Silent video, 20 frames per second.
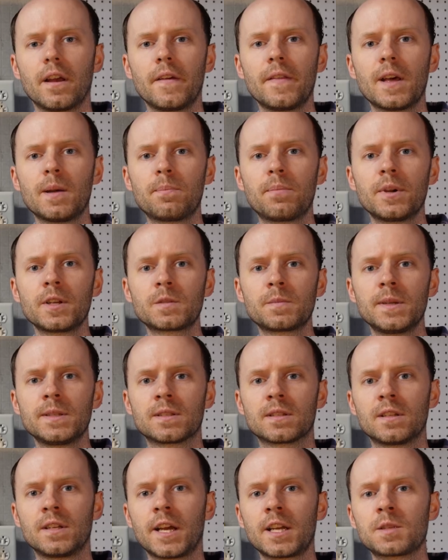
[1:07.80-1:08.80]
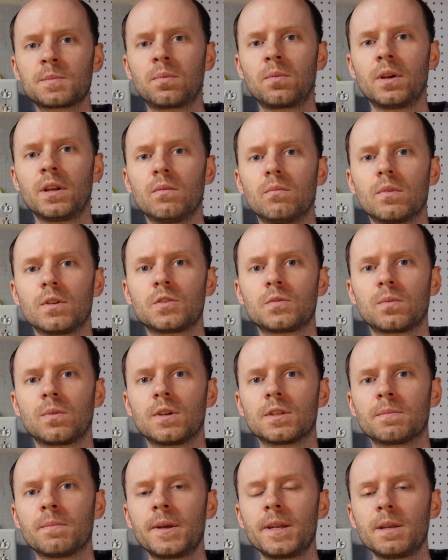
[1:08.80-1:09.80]
And that brings me to the next point, which
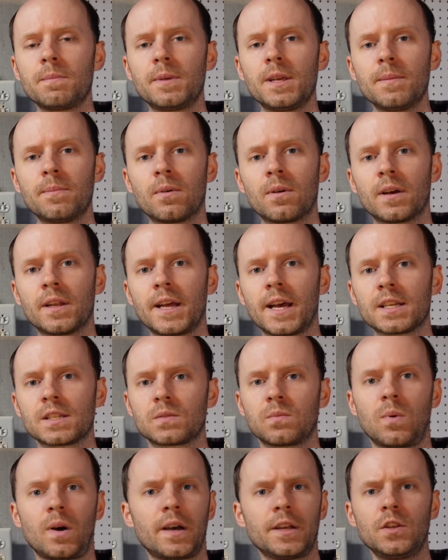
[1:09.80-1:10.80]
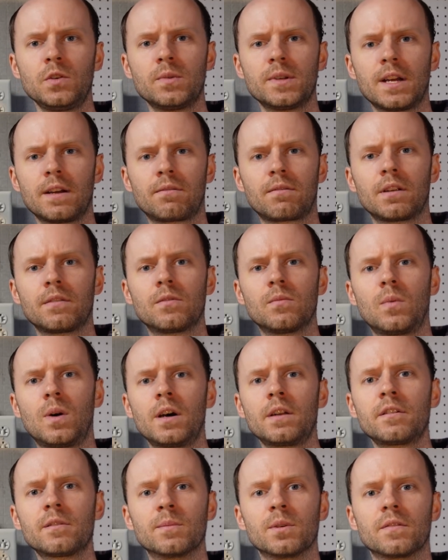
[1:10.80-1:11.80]
was many people had asked why you would ever even
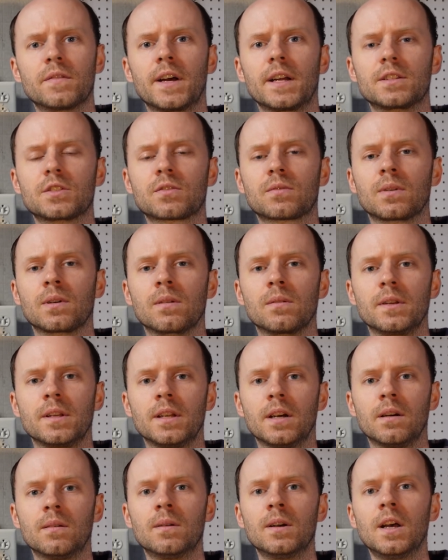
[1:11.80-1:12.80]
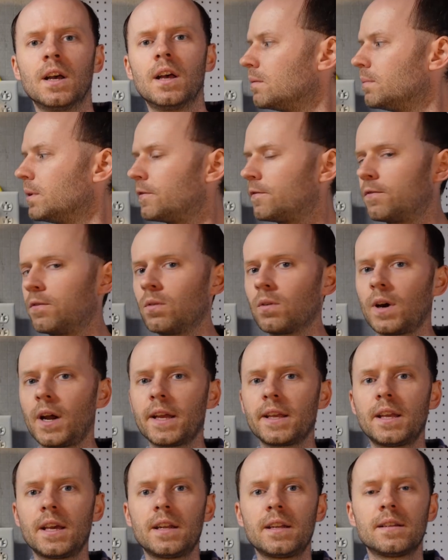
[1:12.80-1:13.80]
want to remove that screw, you know. Before
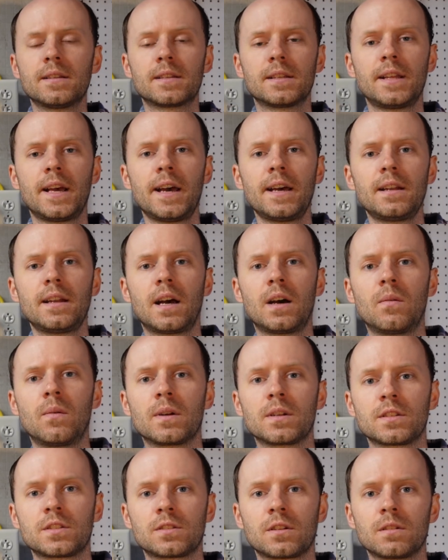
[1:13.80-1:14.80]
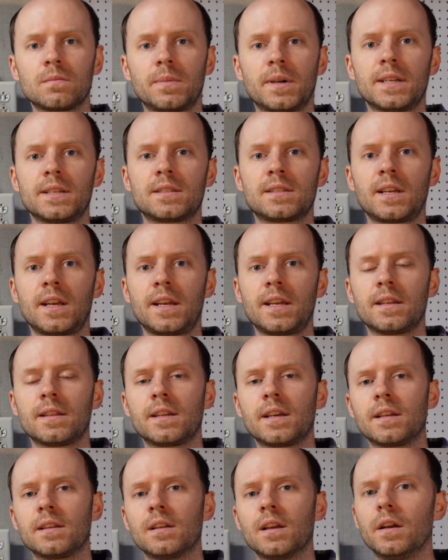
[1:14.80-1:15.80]
I get into that, I want to start by saying
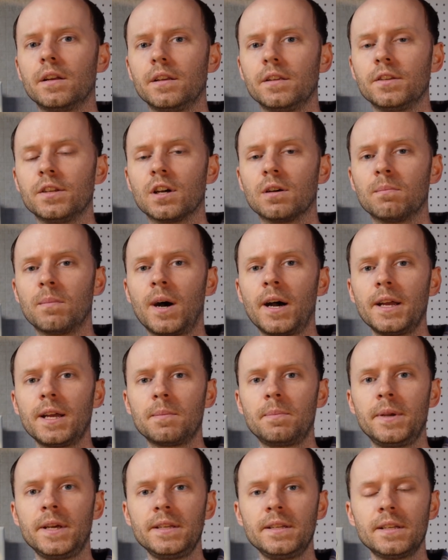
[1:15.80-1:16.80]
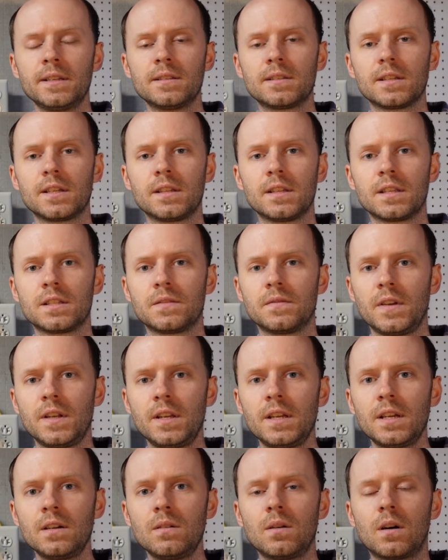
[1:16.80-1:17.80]
that, you know, my opinions in this
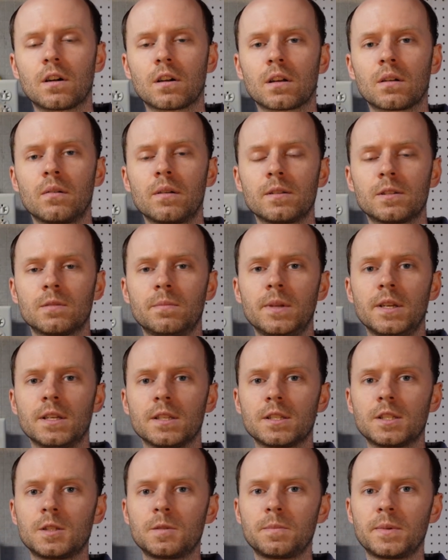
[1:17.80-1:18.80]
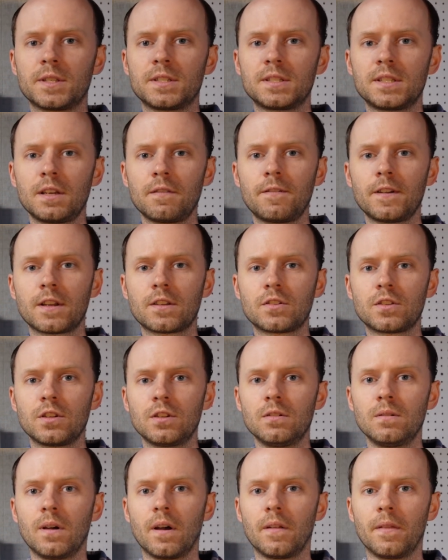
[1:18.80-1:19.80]
video are going to be specific
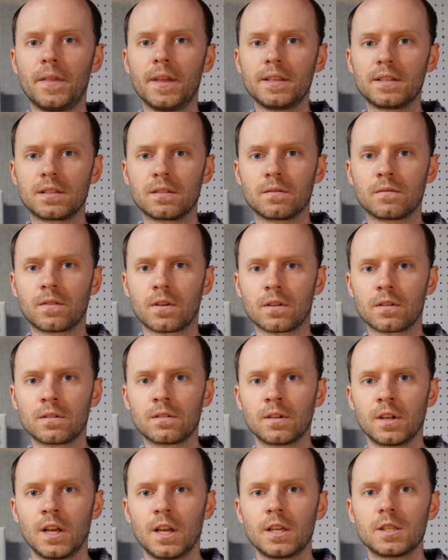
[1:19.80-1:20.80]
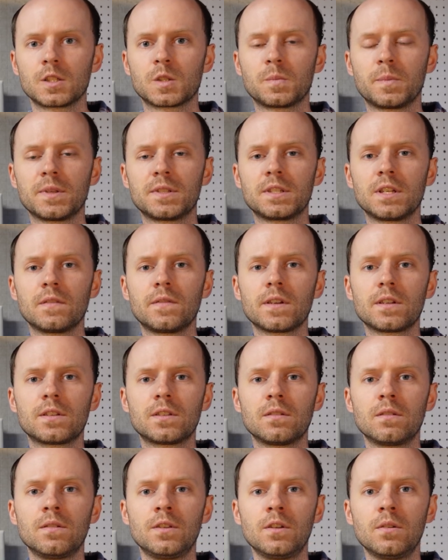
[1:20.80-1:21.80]
to this inverter, specific
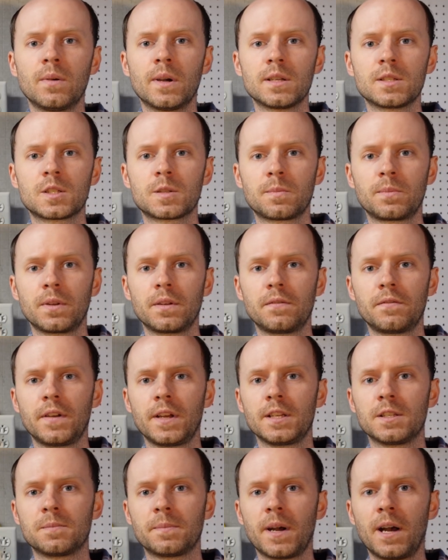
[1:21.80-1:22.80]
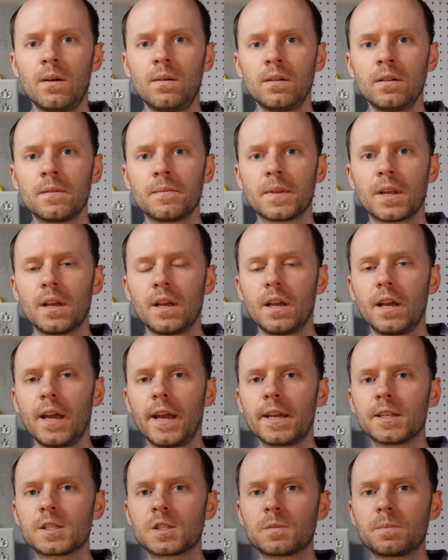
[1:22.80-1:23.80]
to US split phase power,
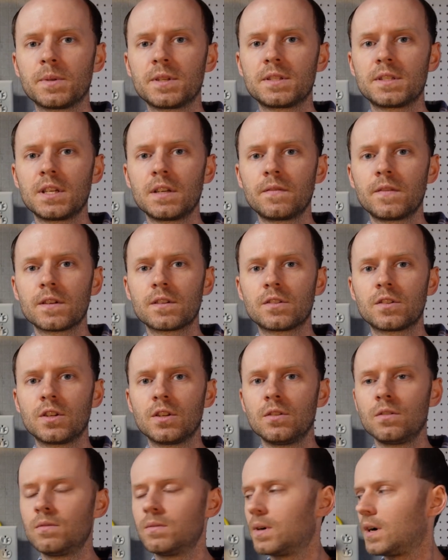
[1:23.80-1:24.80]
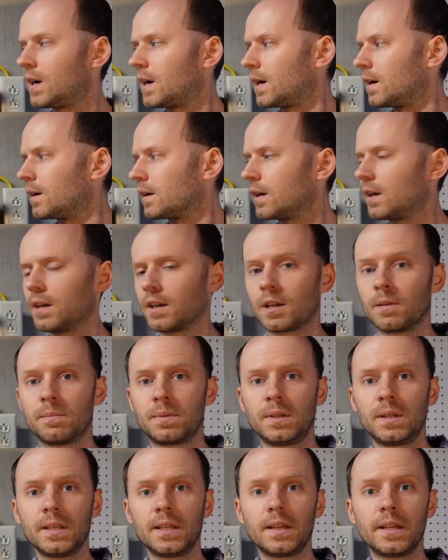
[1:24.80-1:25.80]
and specific to uh,
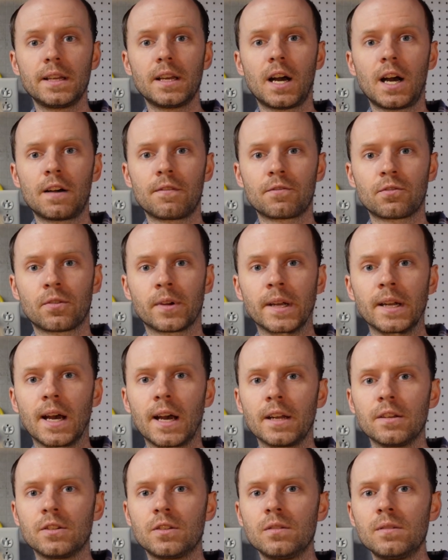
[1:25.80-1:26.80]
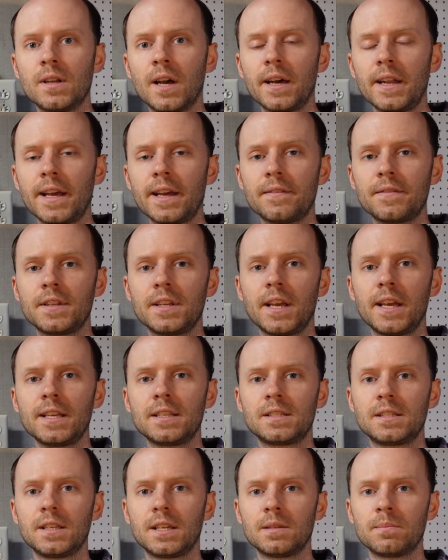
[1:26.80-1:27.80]
completely off-grid. I do not have the
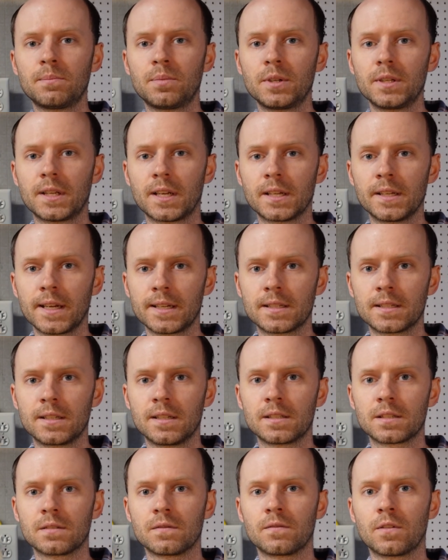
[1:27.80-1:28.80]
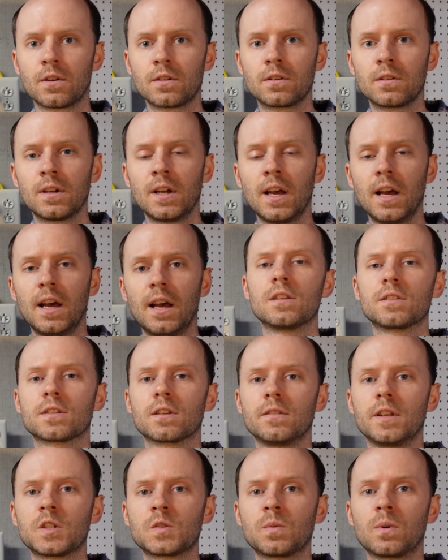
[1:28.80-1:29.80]
AC input connected to this inverter, so
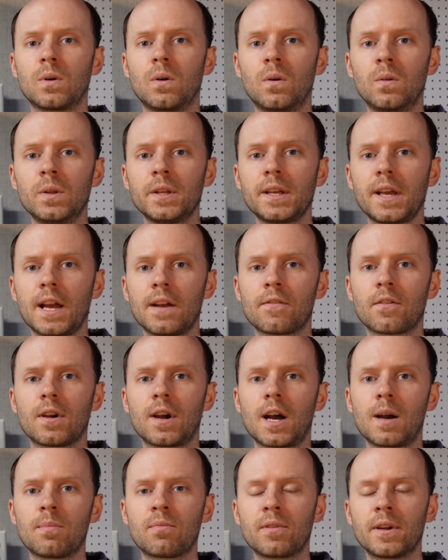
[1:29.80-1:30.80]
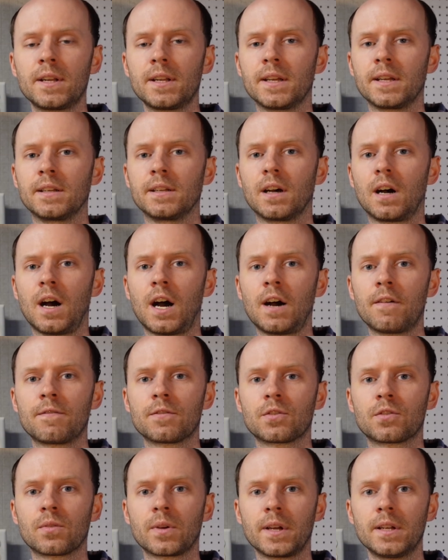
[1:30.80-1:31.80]
this will only ever operate in
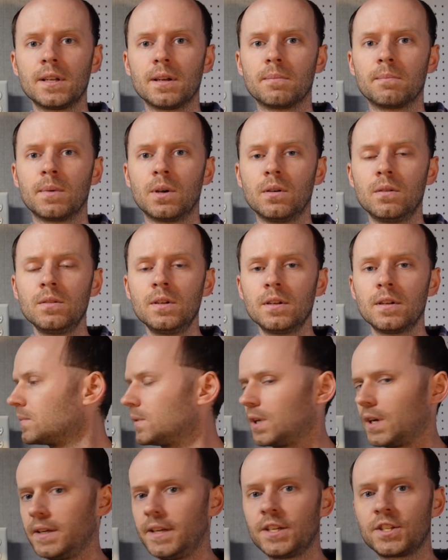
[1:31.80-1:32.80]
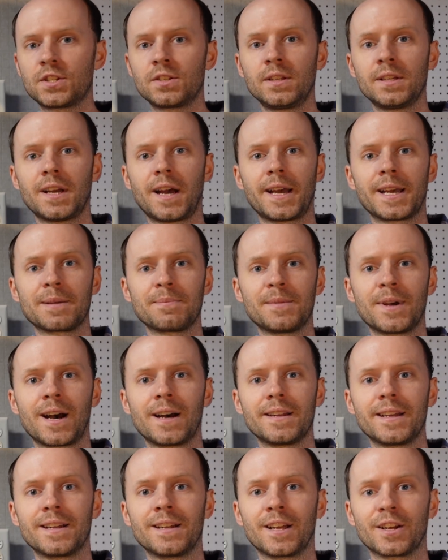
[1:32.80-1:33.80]
off-grid mode. Additionally, I am
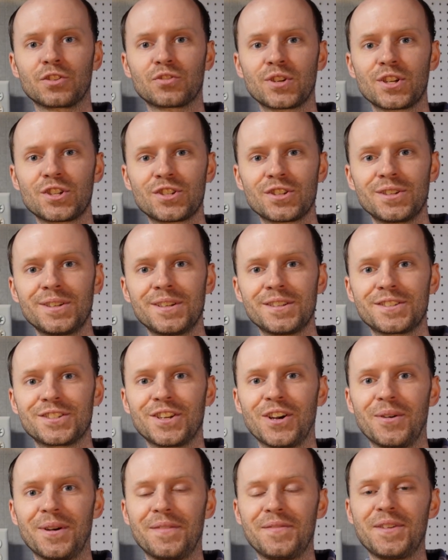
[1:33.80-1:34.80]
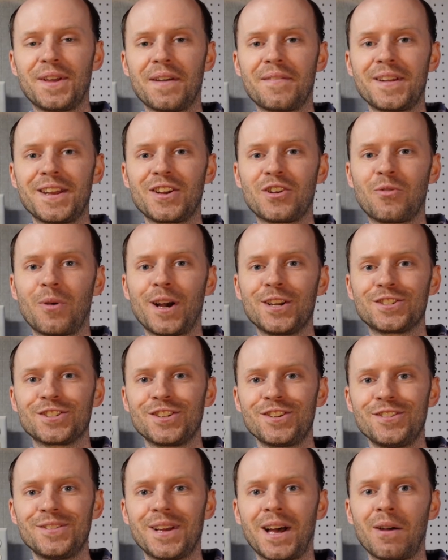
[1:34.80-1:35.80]
not an electrician, so if you have any
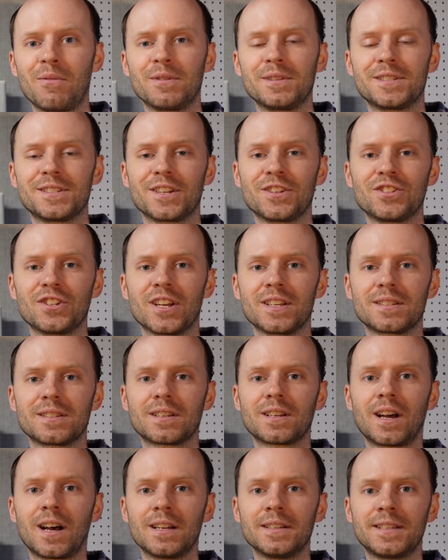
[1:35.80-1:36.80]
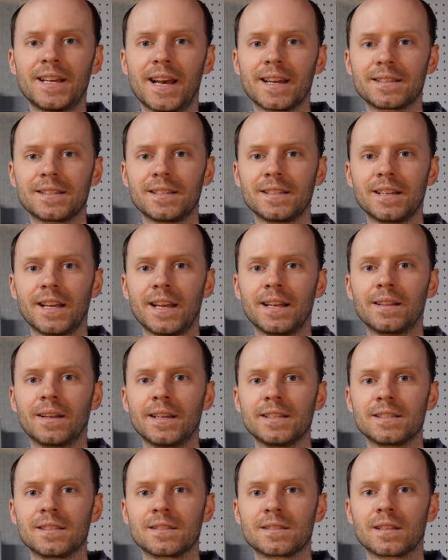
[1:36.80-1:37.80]
questions, I would suggest contacting a
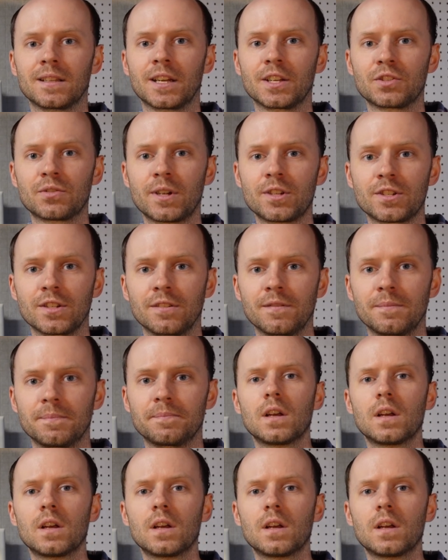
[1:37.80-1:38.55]
licensed electrician.